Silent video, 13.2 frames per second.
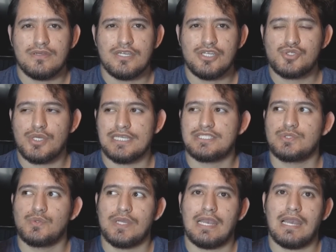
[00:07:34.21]
He
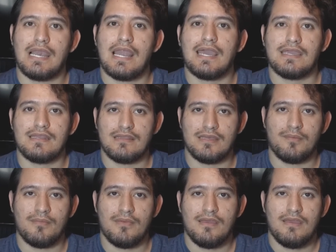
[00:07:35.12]
tries to enlighten
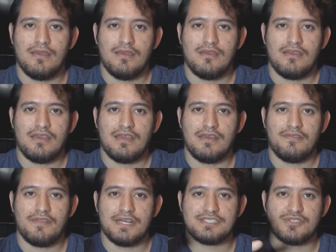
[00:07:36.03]
them.
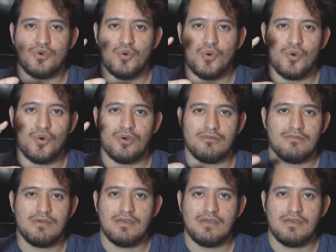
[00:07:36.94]
And that's the whole